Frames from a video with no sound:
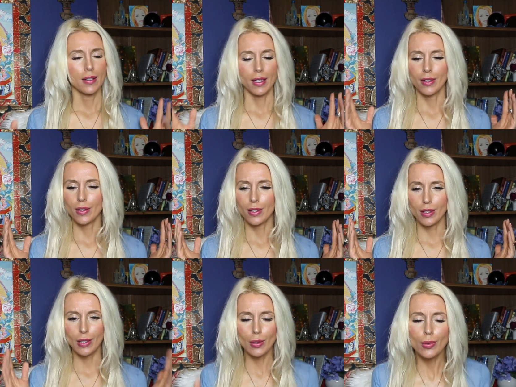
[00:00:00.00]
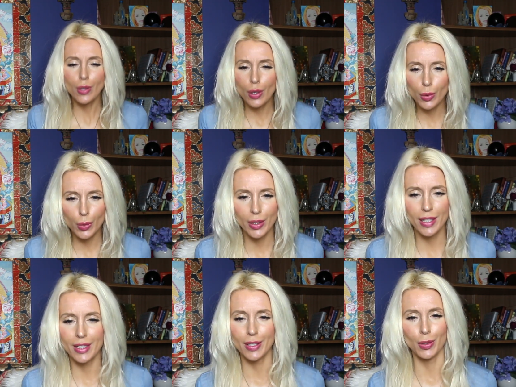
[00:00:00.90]
and you know who it
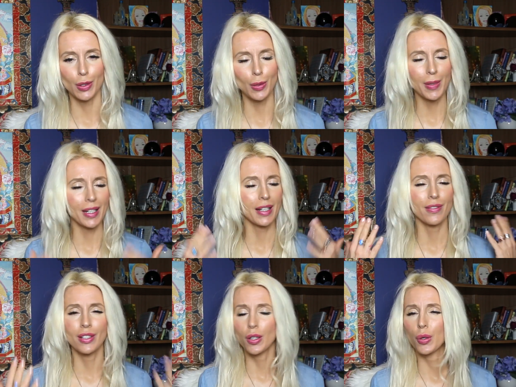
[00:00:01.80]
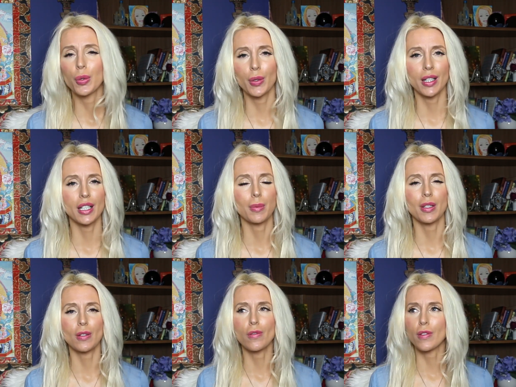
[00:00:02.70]
is, or you may not even know who it is,
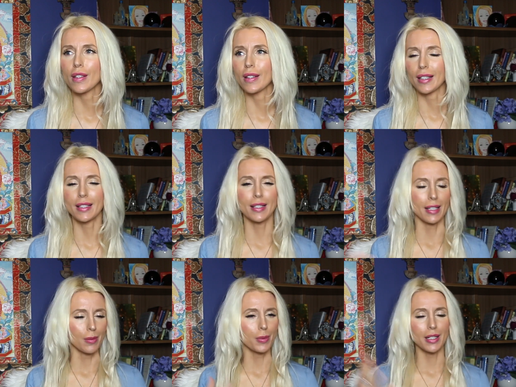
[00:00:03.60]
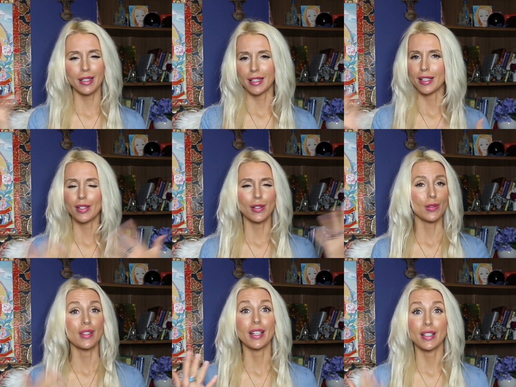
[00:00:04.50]
but you feel like somebody's sending
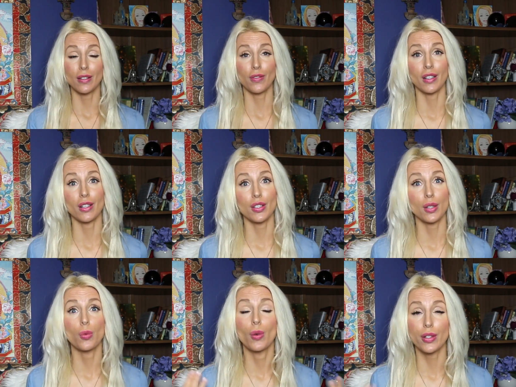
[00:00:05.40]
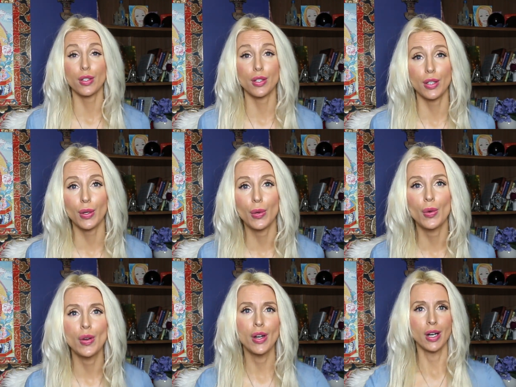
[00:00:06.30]
you negative energy, what to
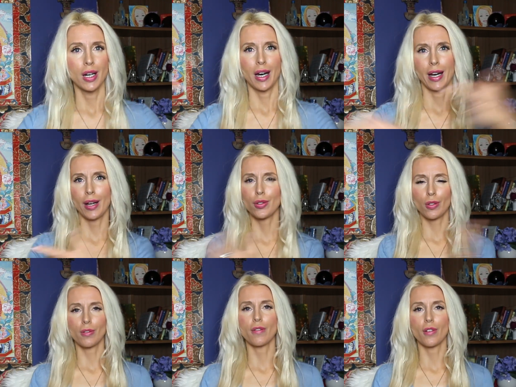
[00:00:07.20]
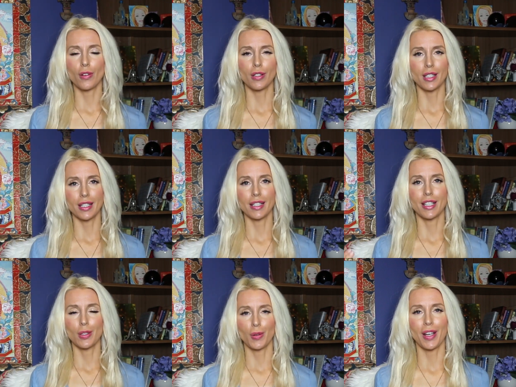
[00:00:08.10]
do, how to reverse this
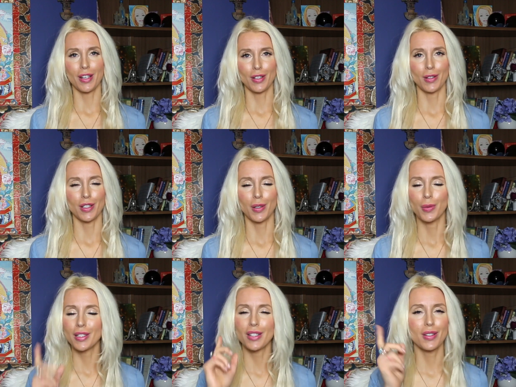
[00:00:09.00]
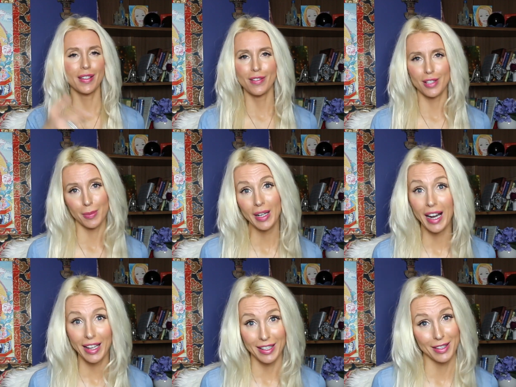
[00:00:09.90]
situation. So I wanted to give you some
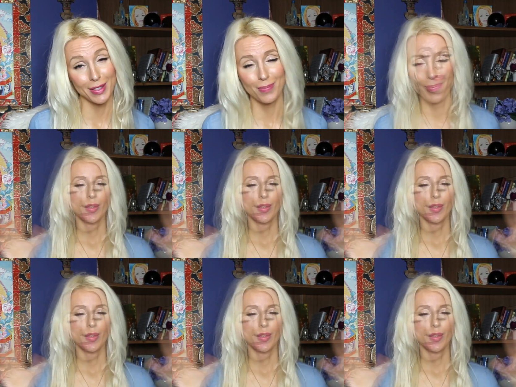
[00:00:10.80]
guidance.